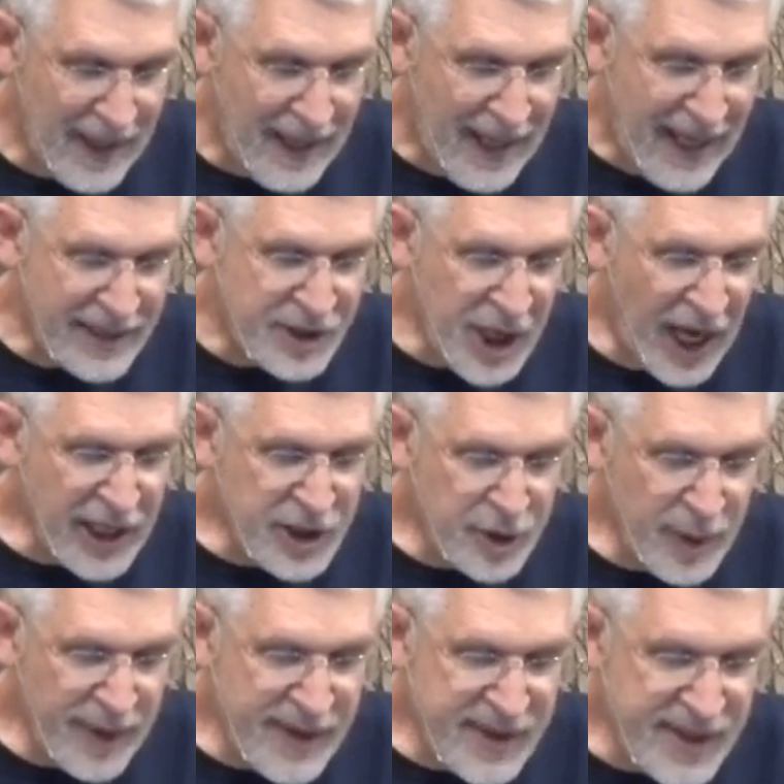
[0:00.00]
And
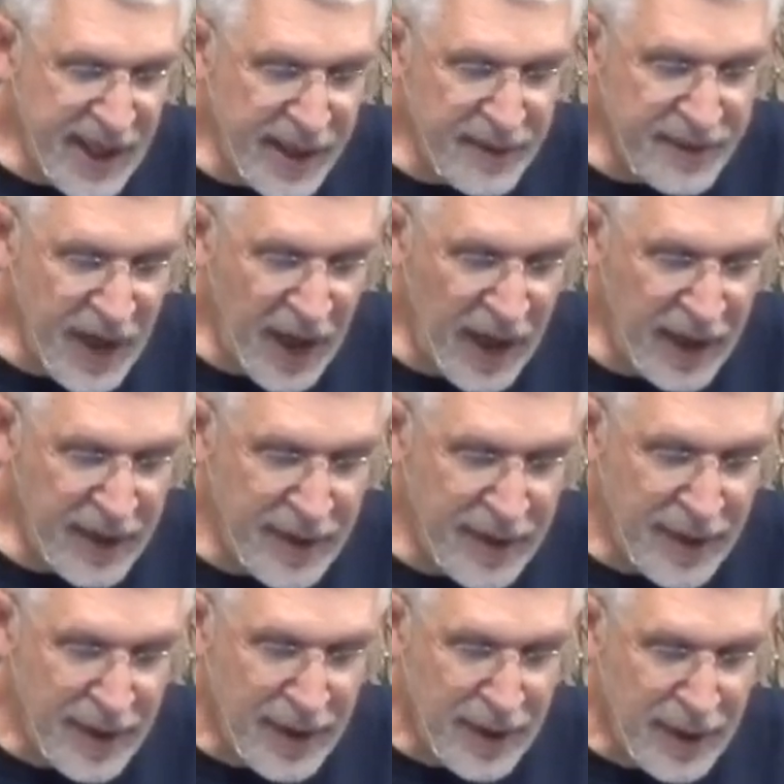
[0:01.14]
Joshua the son of Nun
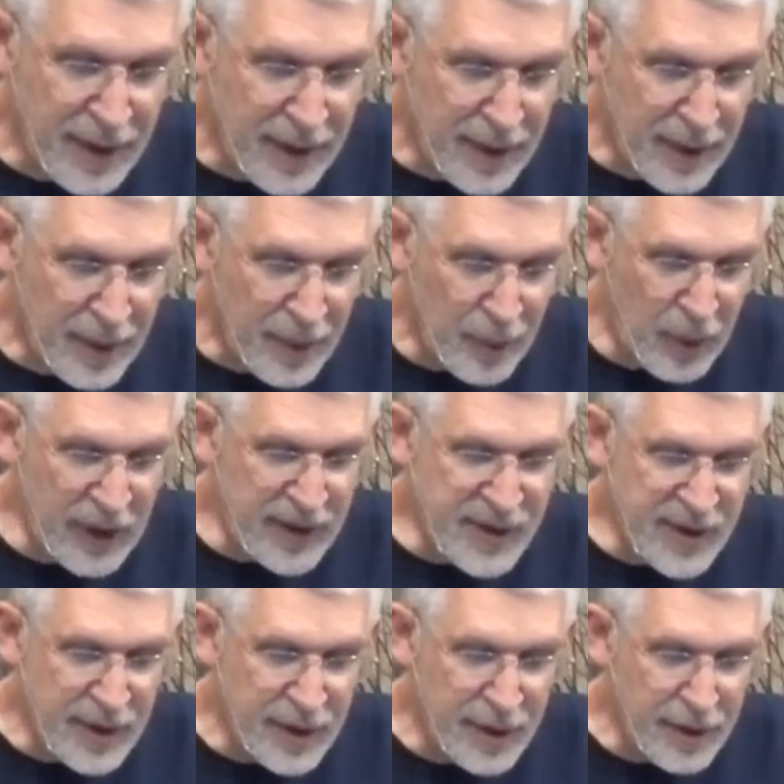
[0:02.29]

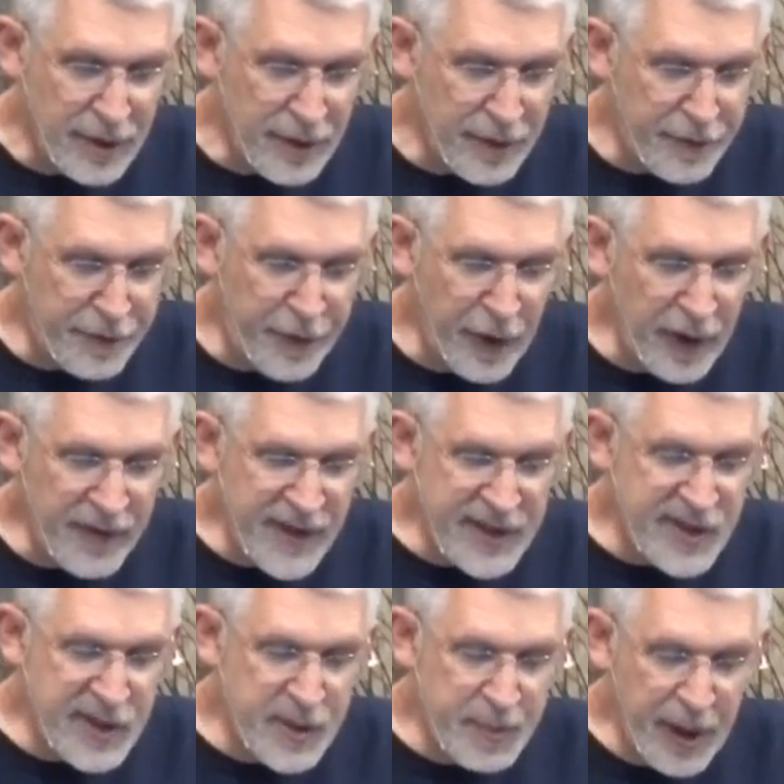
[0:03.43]
was full of the
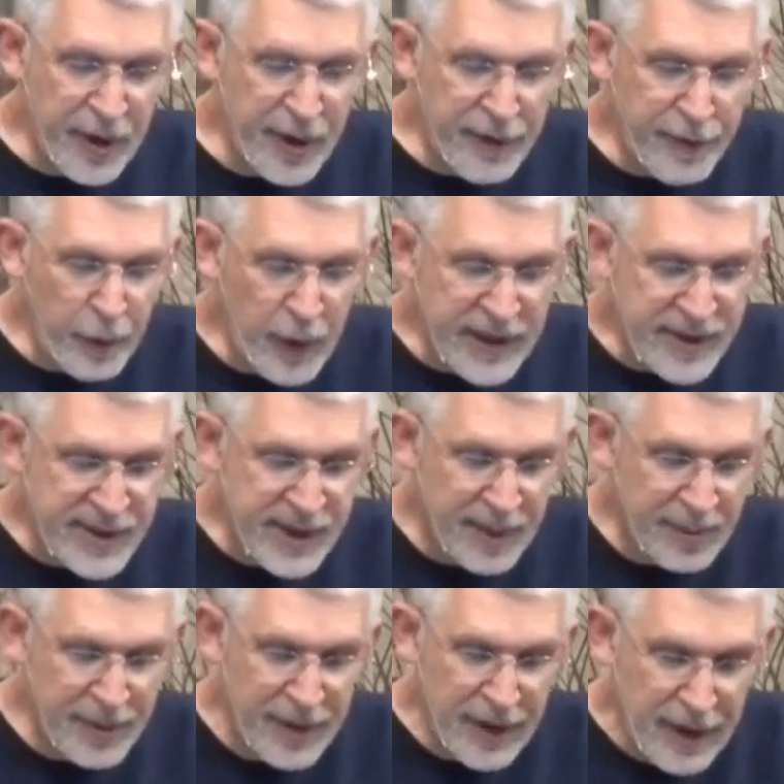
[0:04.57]
spirit of
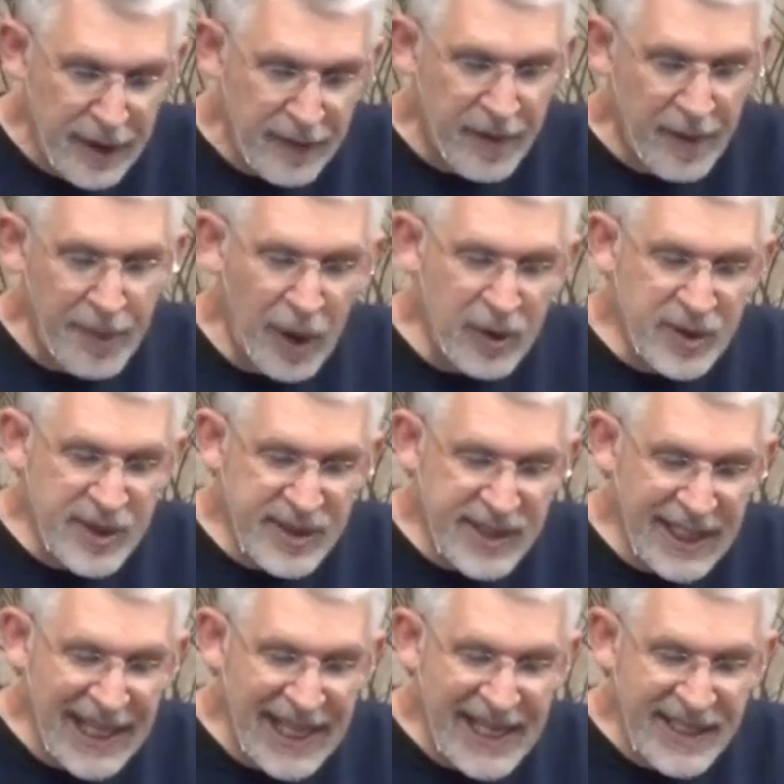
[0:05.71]
wisdom, for Moses had
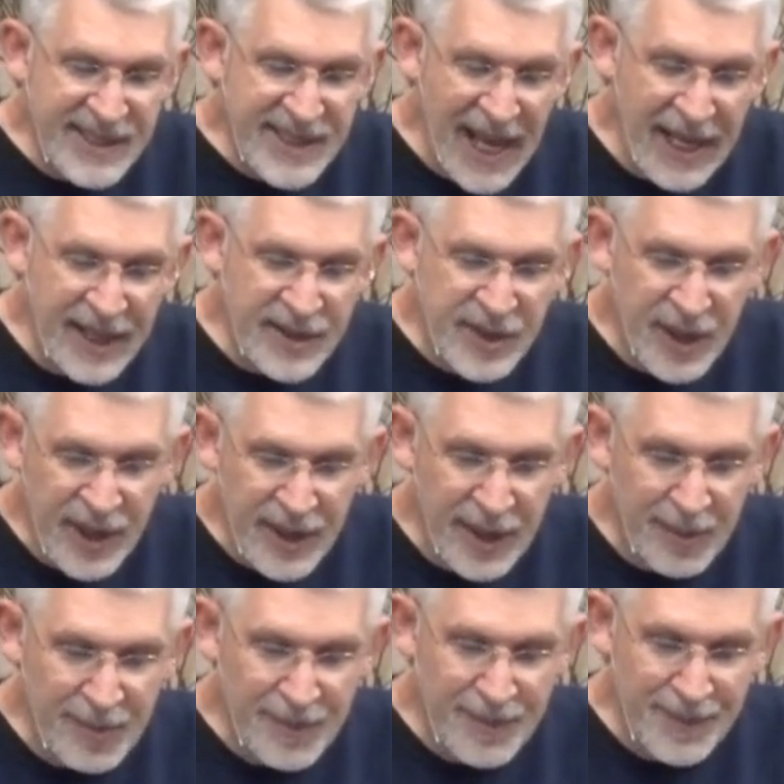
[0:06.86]
laid his hands on
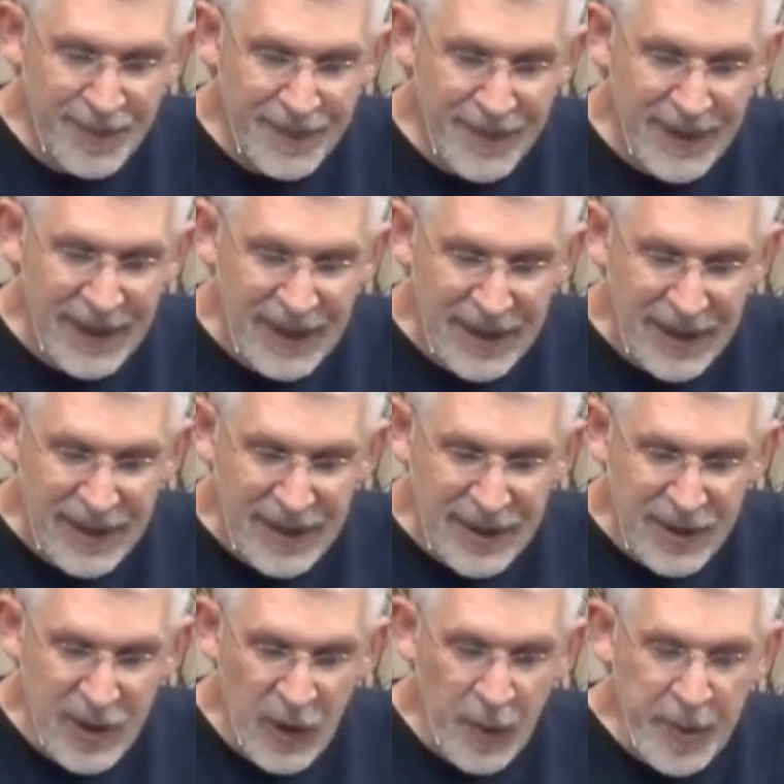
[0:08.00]
him.
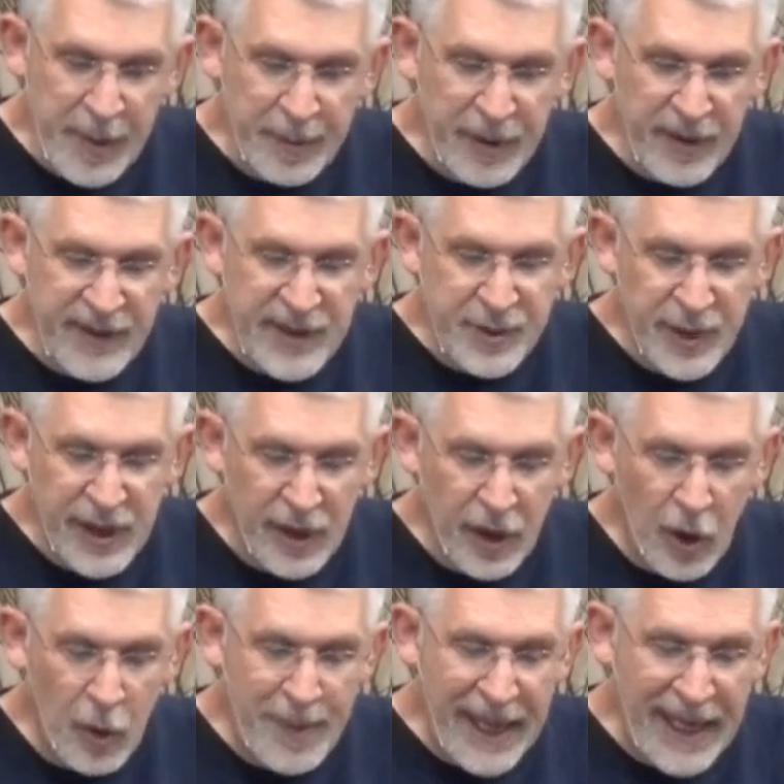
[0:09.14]
So the people of Israel
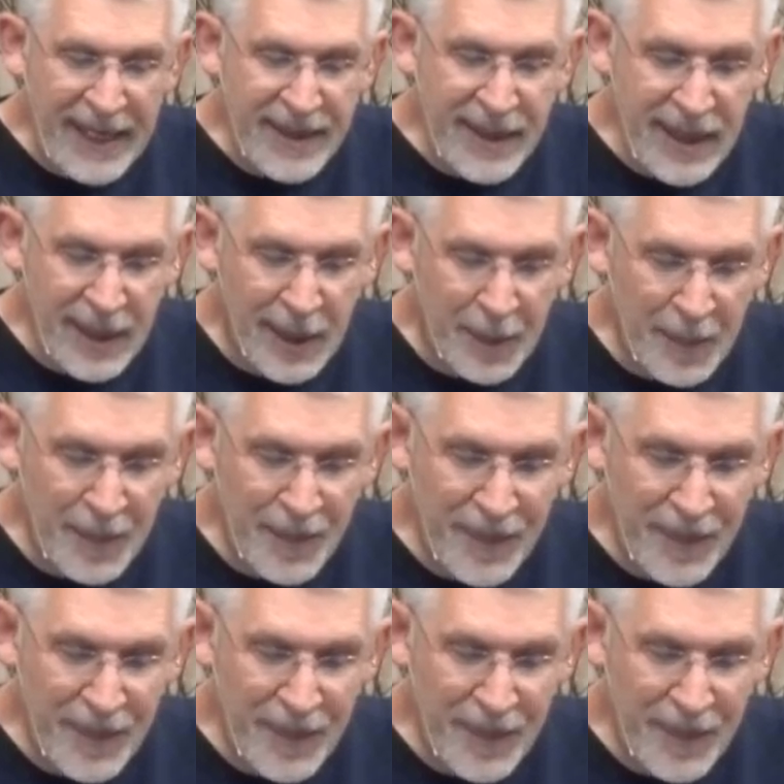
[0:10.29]
obeyed him